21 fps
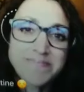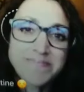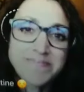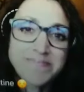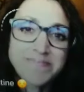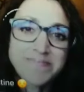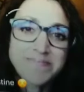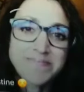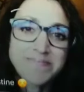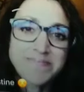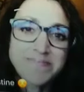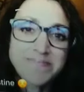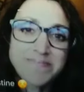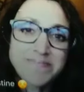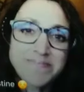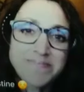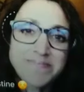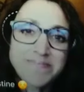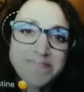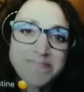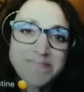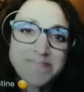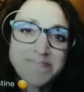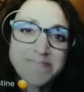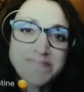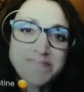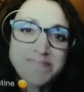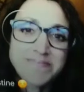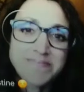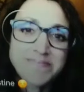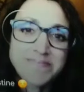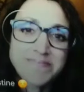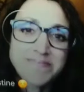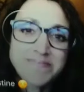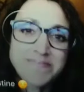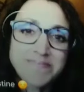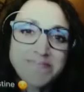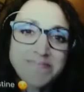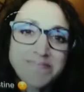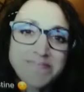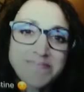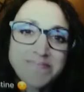
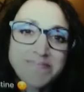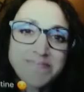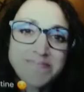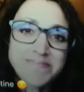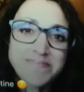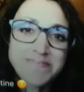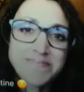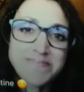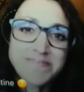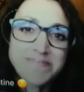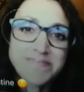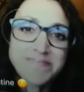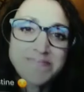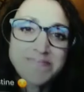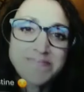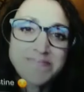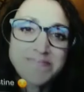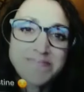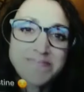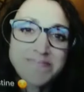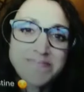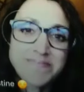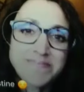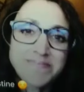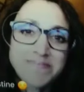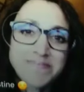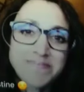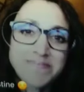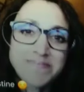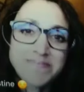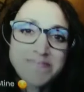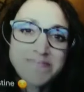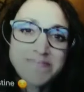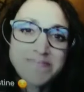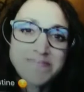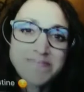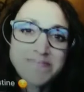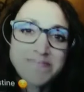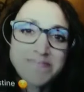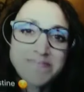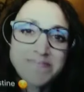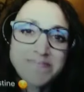
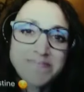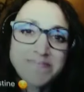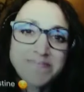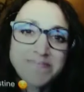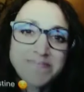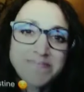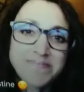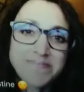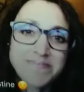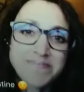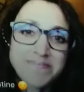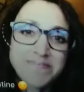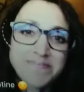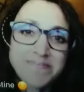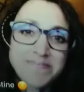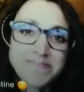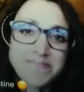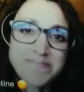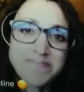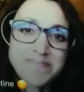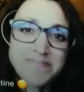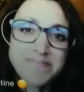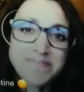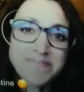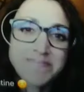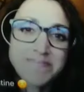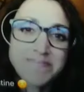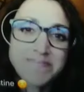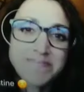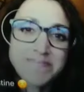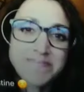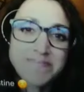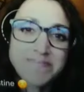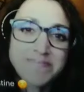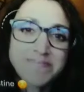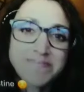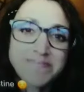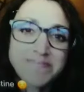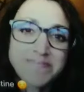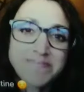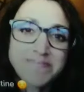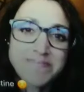
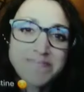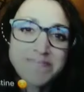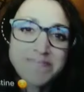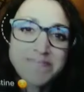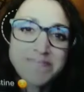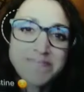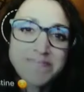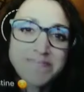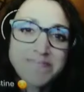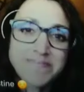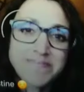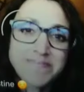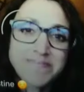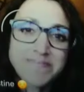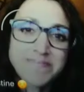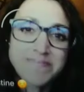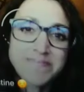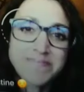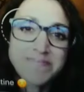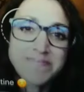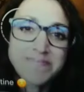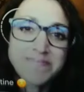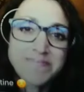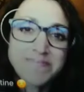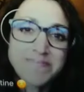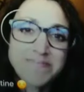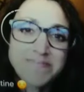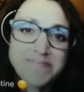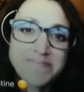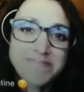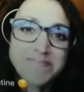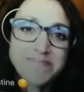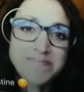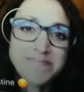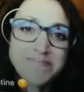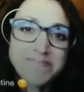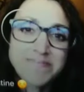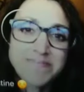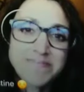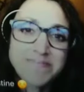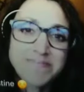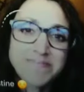(not speaking)